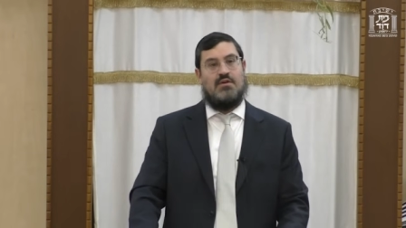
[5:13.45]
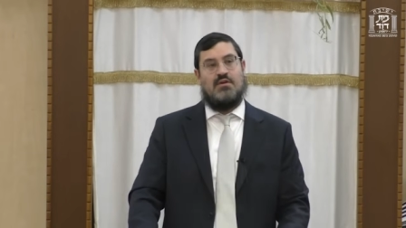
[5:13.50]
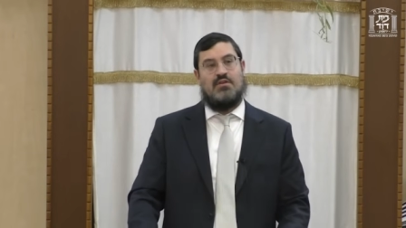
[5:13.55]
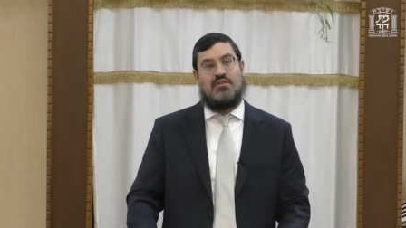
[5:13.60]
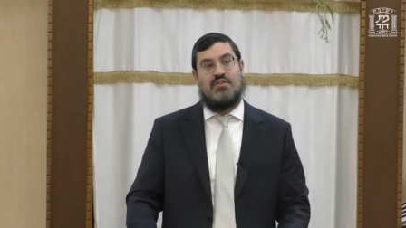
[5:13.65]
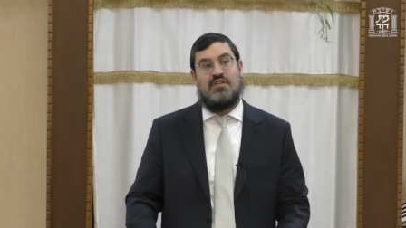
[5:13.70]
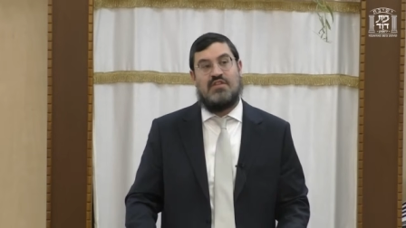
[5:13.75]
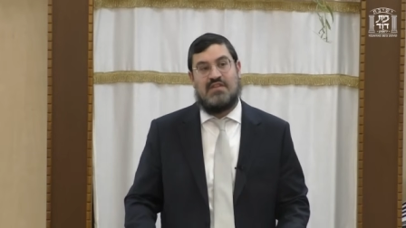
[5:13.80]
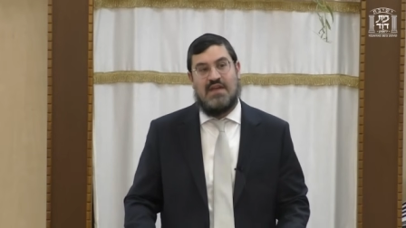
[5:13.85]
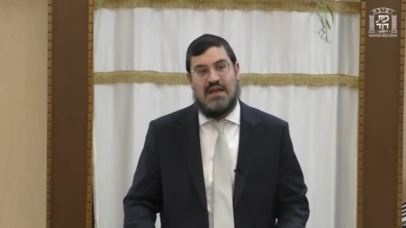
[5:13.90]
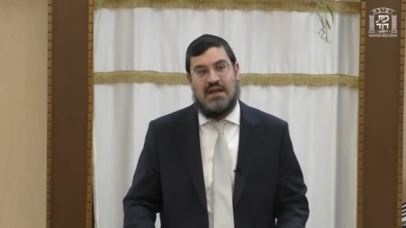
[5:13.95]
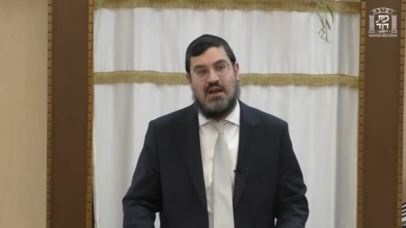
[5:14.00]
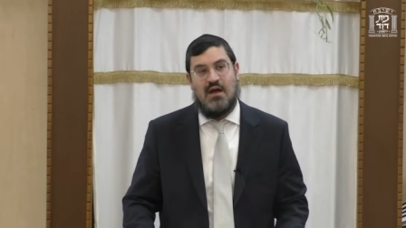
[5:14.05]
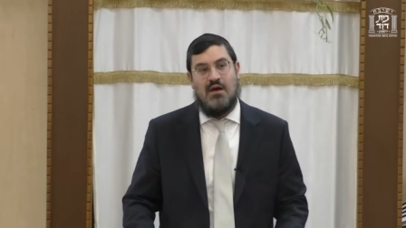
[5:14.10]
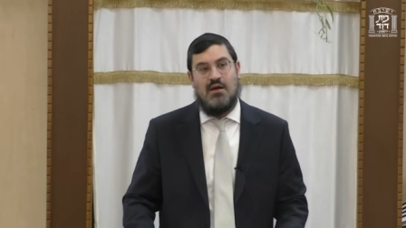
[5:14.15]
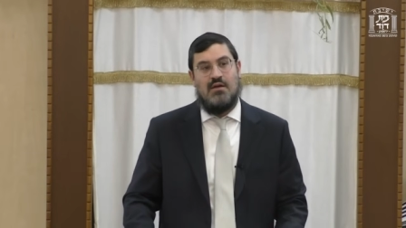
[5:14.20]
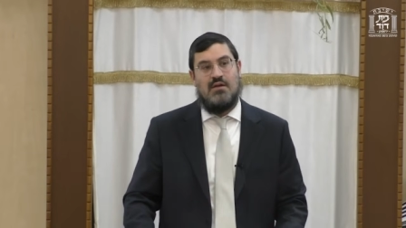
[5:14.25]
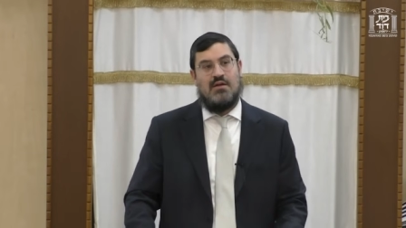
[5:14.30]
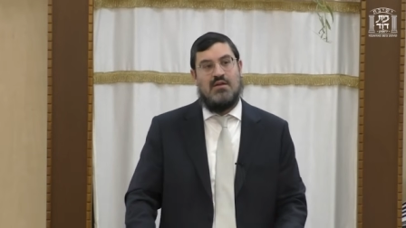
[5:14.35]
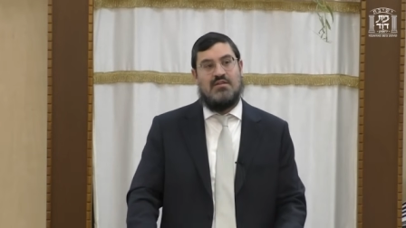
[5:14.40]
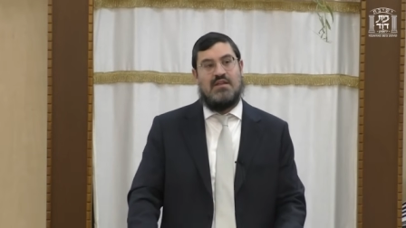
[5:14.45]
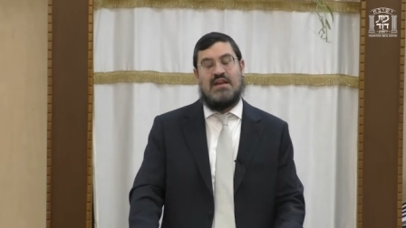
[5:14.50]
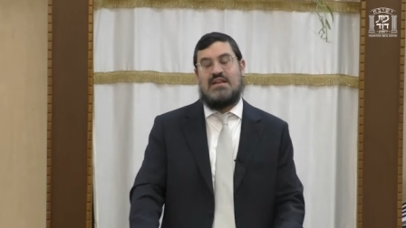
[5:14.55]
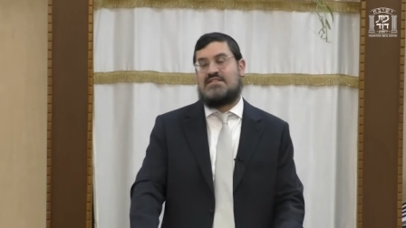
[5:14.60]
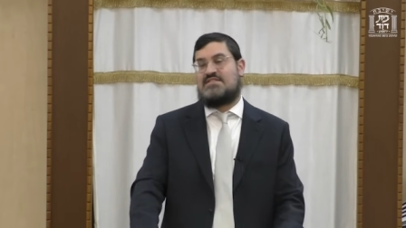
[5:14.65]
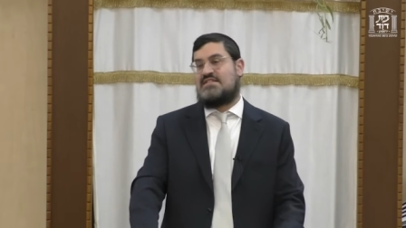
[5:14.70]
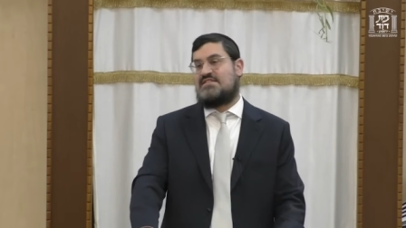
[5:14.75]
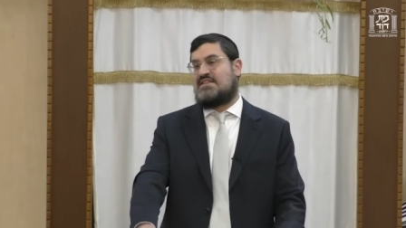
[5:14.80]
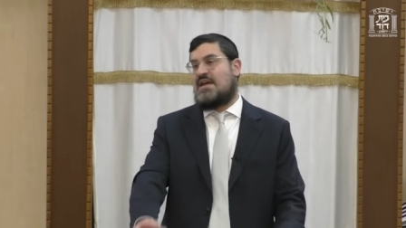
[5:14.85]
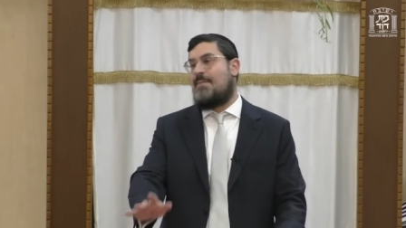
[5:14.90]
to the tailor.
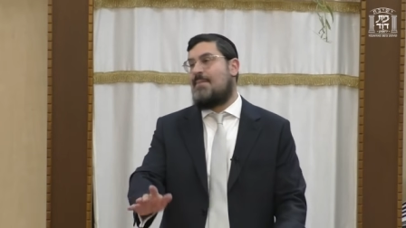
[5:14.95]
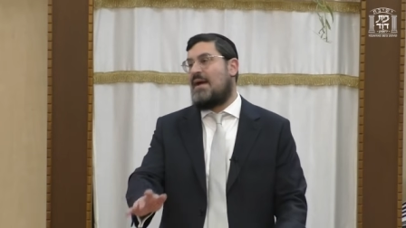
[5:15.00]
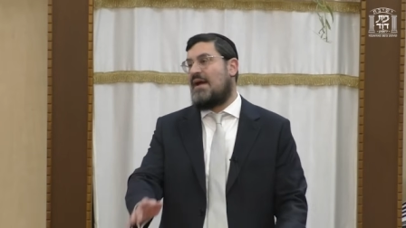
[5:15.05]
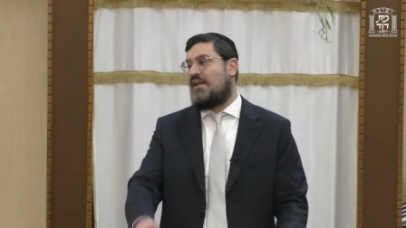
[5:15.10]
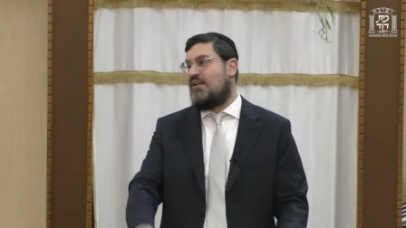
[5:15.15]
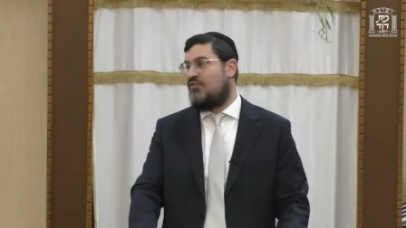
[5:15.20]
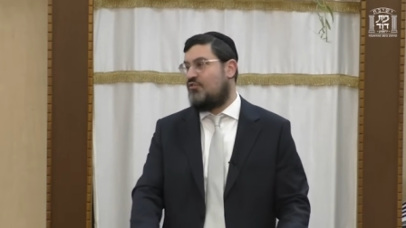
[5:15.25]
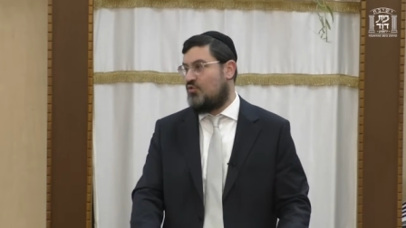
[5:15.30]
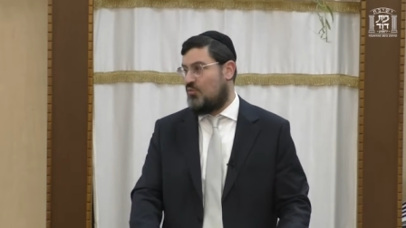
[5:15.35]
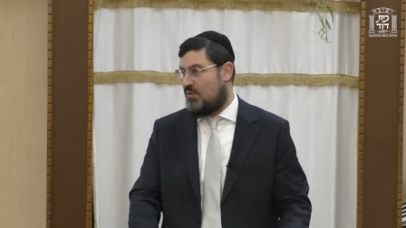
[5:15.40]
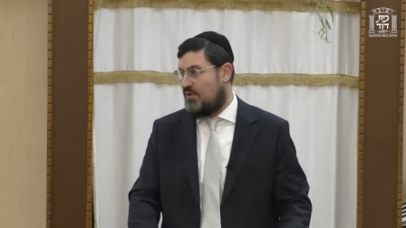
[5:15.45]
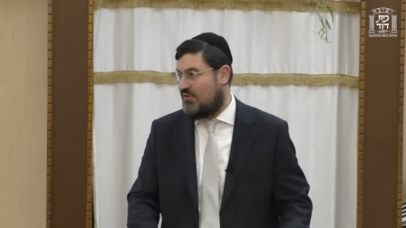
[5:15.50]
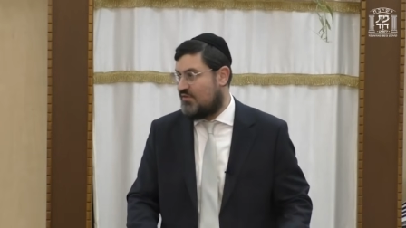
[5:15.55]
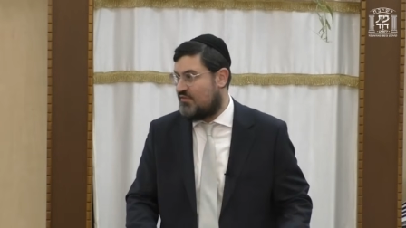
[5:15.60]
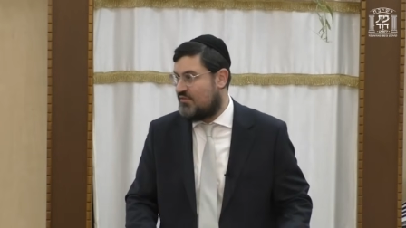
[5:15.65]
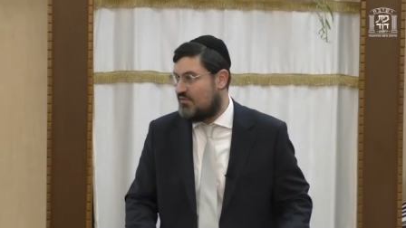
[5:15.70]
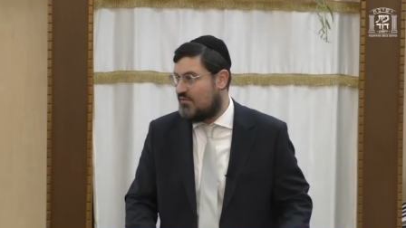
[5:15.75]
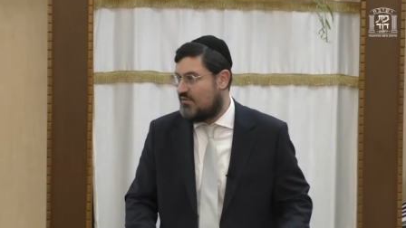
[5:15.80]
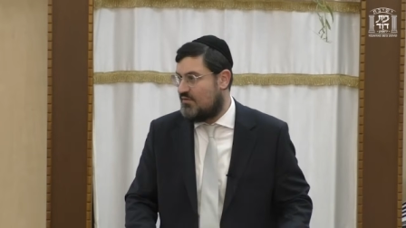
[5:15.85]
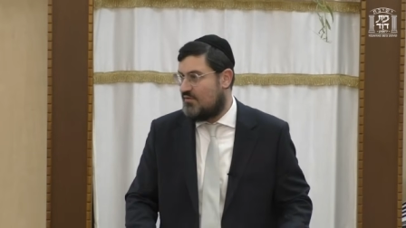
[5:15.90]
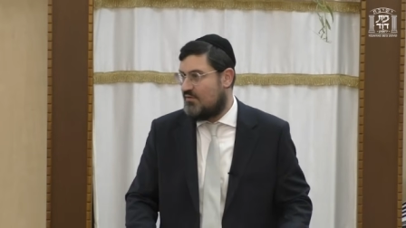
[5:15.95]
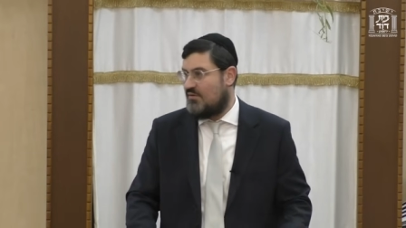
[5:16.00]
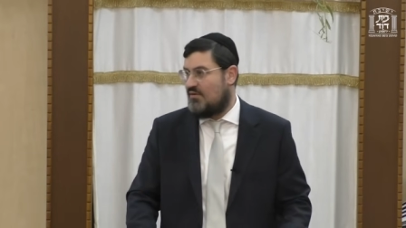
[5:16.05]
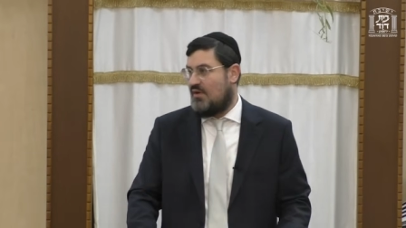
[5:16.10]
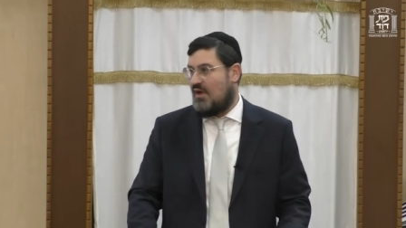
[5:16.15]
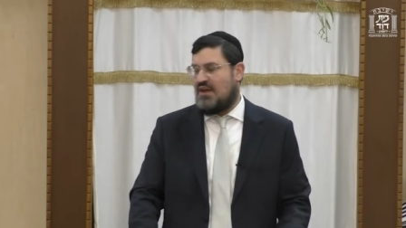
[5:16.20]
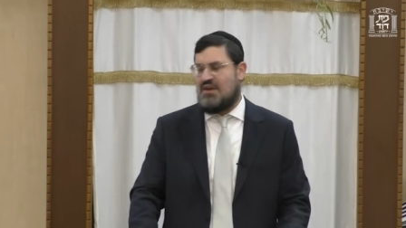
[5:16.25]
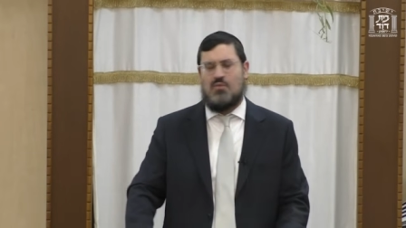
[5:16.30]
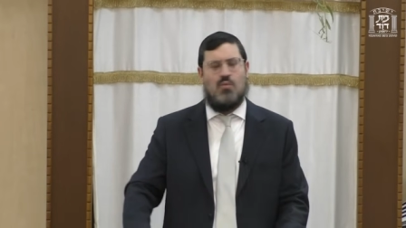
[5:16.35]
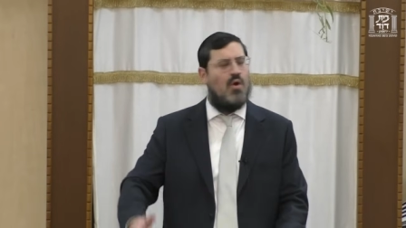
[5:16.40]
Taylor says, come back in two weeks.
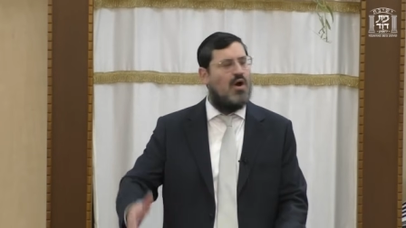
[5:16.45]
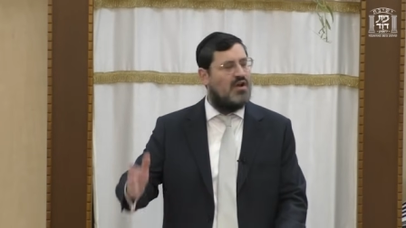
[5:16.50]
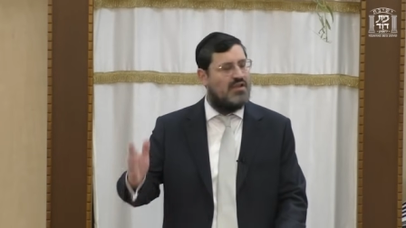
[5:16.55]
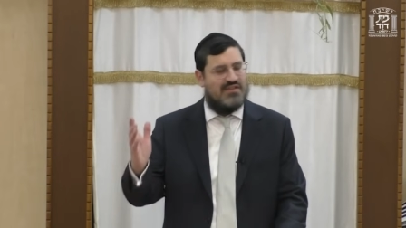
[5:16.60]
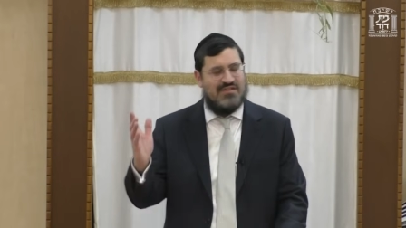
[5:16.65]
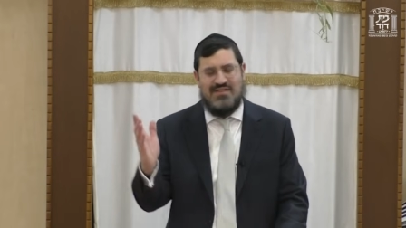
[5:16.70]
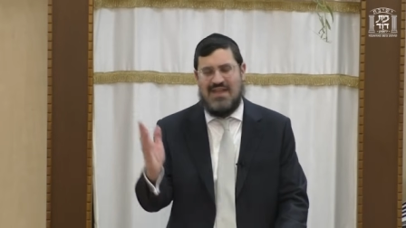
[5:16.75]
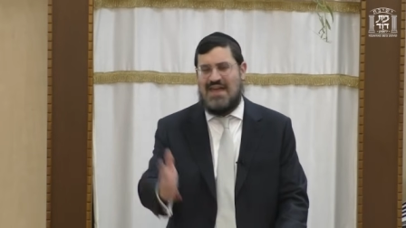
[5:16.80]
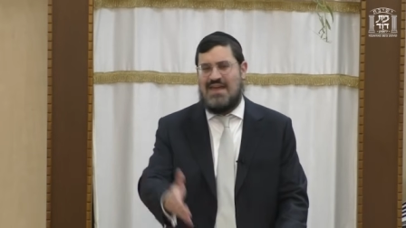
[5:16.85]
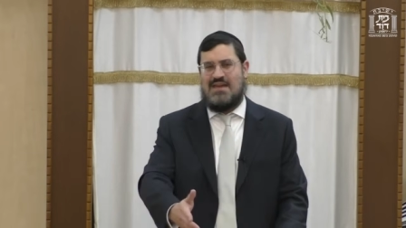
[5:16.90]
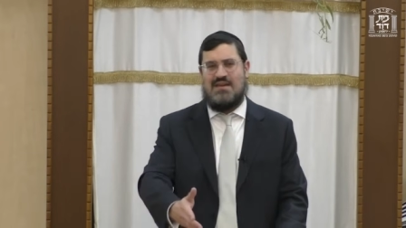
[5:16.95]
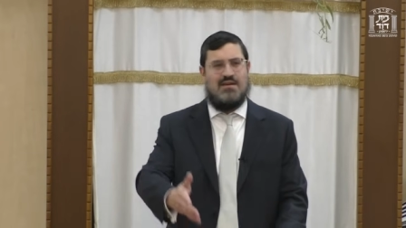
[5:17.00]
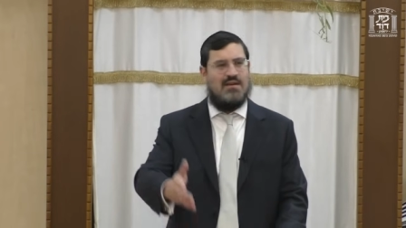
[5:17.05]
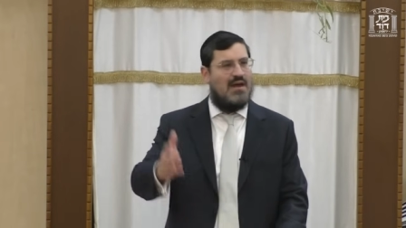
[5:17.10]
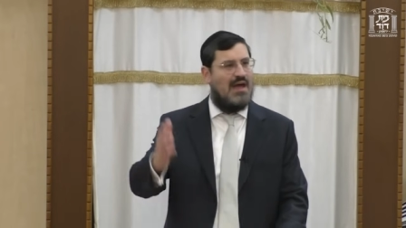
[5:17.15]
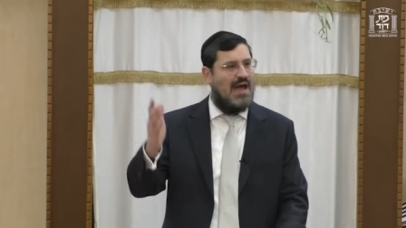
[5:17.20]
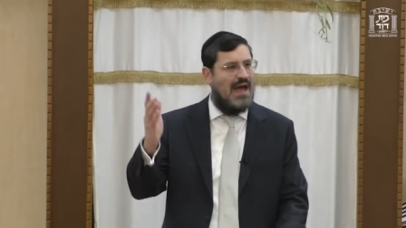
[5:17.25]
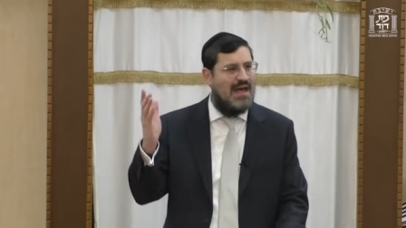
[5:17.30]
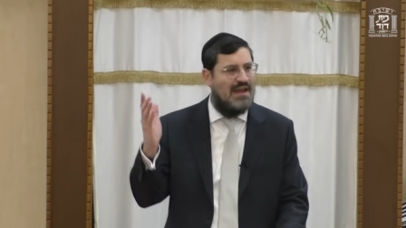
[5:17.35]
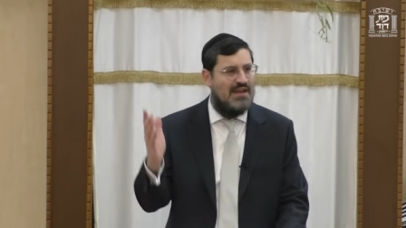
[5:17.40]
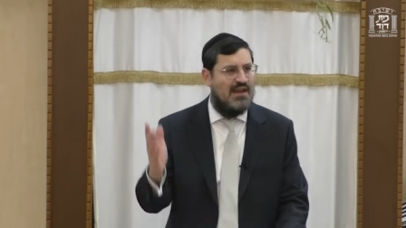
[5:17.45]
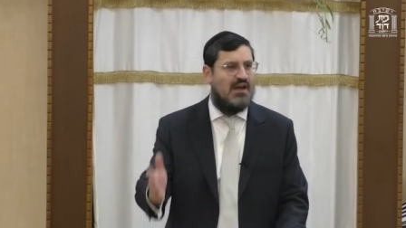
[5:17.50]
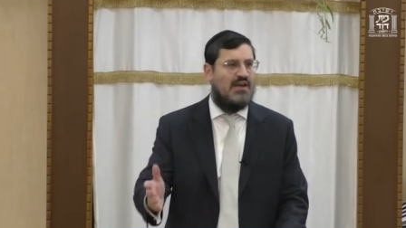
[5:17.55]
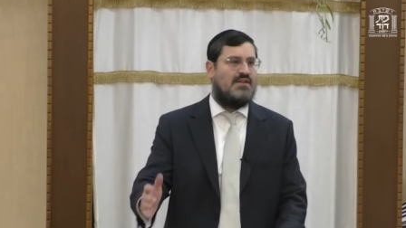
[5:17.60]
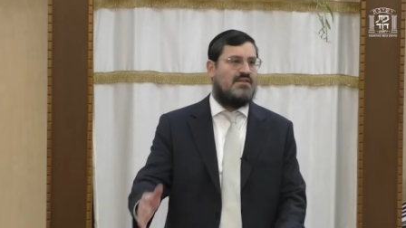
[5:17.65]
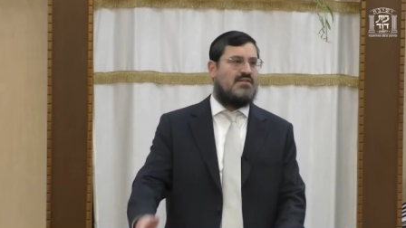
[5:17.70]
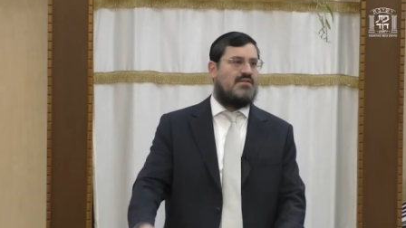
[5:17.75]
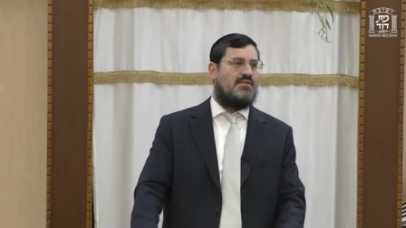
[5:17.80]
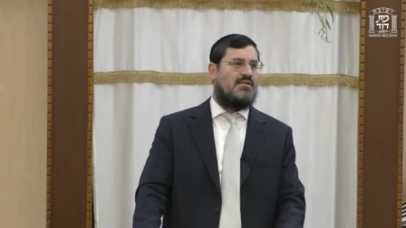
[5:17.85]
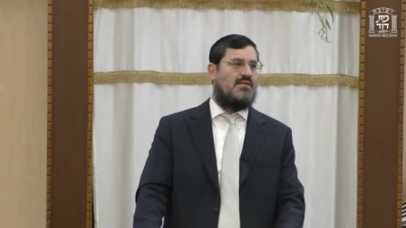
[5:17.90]
And he works day and
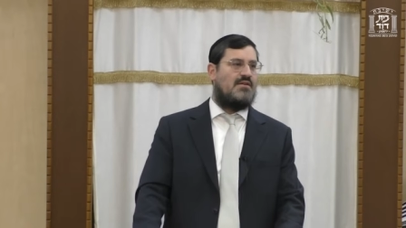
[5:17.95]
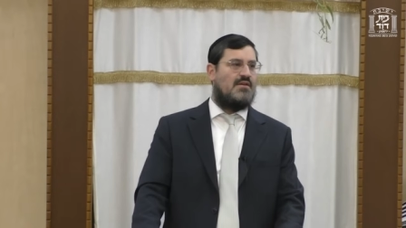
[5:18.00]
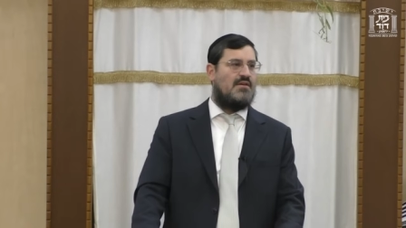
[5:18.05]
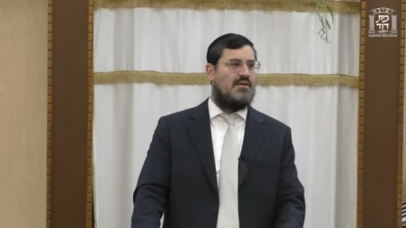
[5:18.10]
night.